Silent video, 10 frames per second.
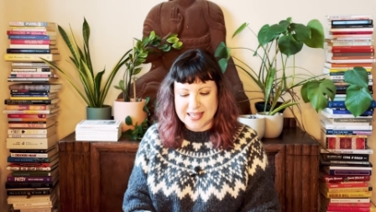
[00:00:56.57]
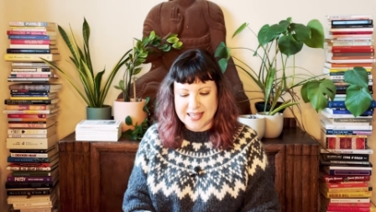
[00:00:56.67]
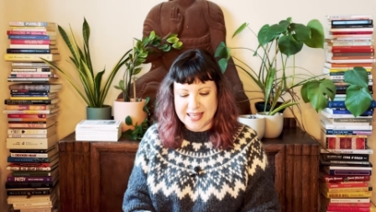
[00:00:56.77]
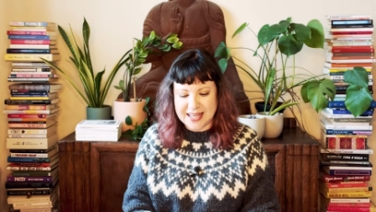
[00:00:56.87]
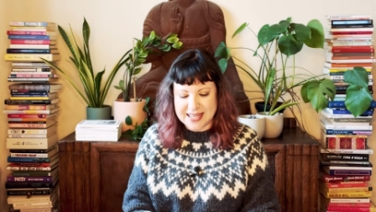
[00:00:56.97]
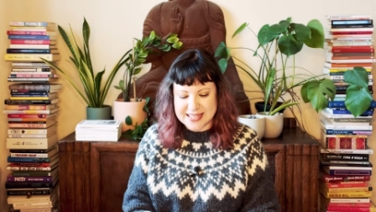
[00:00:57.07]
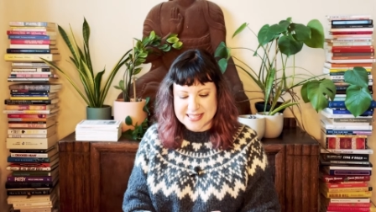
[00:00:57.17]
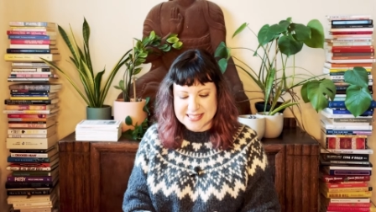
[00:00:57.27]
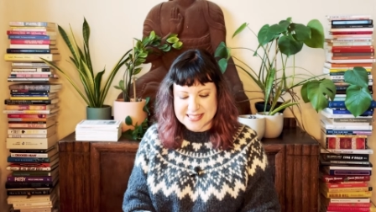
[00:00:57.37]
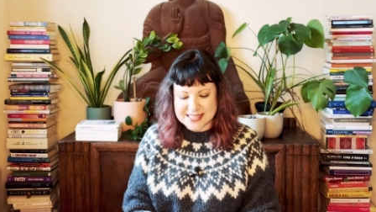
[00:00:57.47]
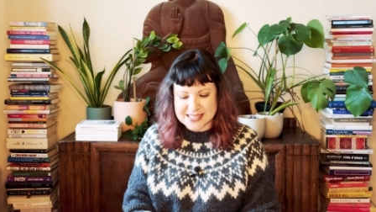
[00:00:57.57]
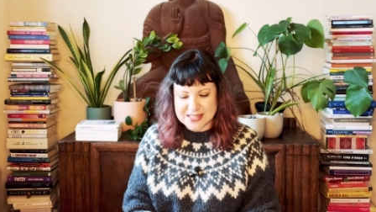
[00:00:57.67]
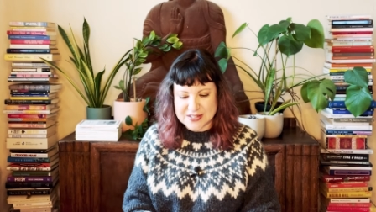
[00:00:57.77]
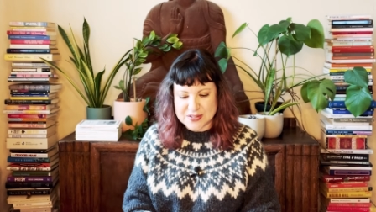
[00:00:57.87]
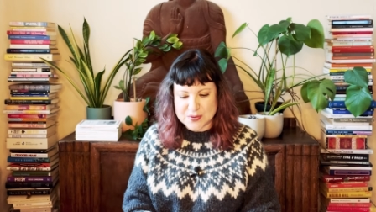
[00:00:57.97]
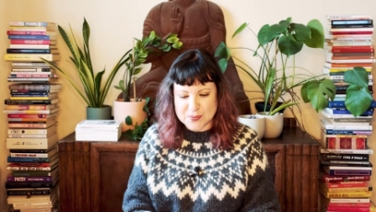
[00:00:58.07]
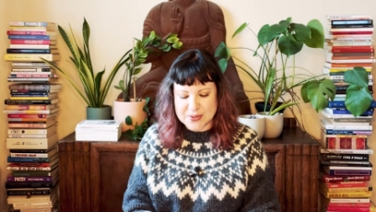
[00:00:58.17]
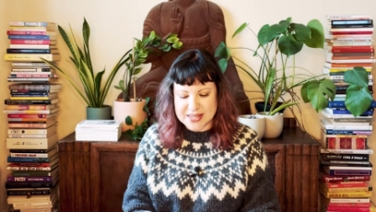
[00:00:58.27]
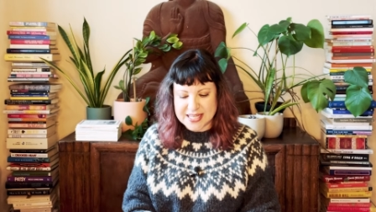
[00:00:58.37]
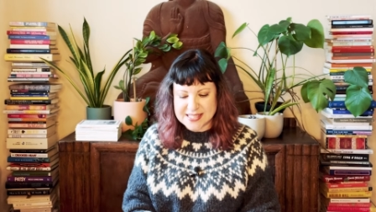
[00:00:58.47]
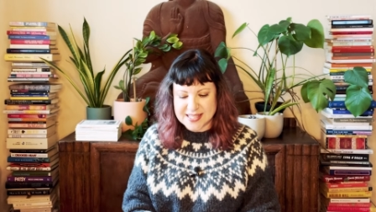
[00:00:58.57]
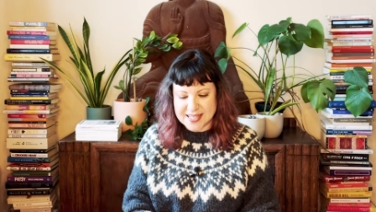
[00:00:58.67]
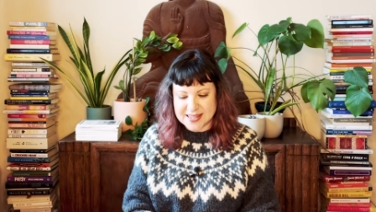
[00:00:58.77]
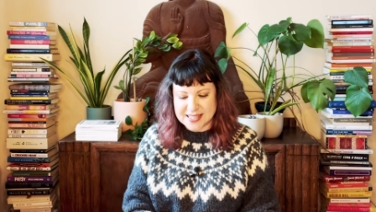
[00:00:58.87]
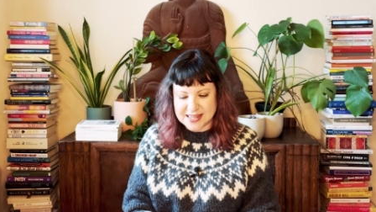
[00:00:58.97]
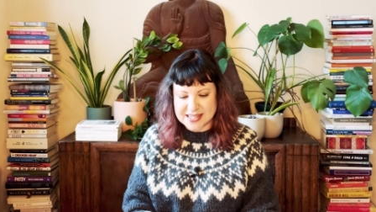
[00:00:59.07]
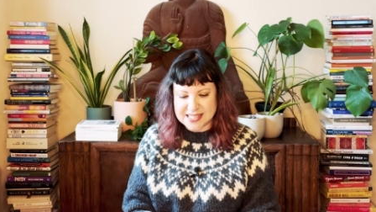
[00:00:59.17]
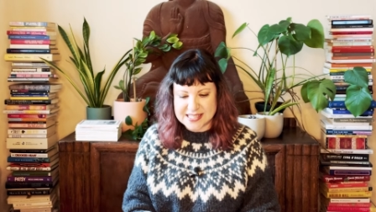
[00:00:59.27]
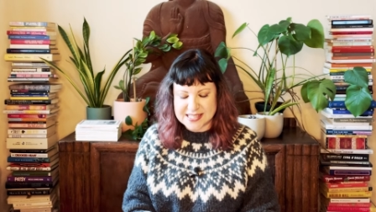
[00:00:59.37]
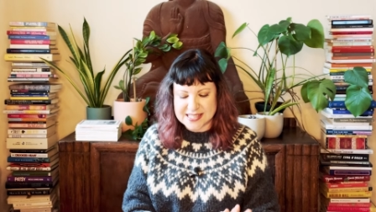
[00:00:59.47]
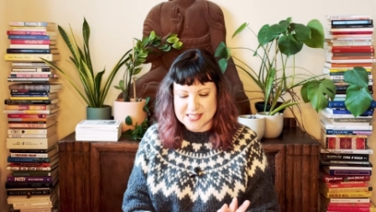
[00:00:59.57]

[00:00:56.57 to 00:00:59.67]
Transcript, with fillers: and when they say that this